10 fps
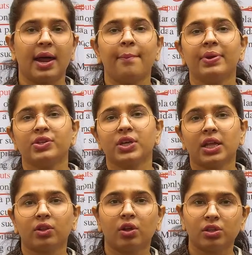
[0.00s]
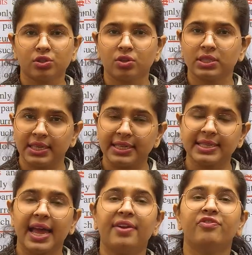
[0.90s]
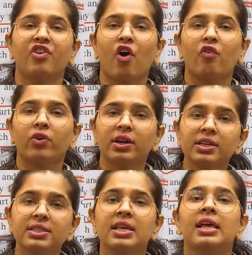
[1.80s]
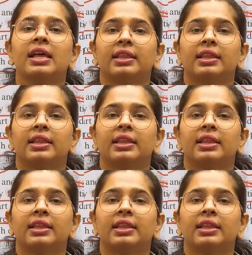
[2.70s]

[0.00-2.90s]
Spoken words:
Gram Panchayat also sees and forwards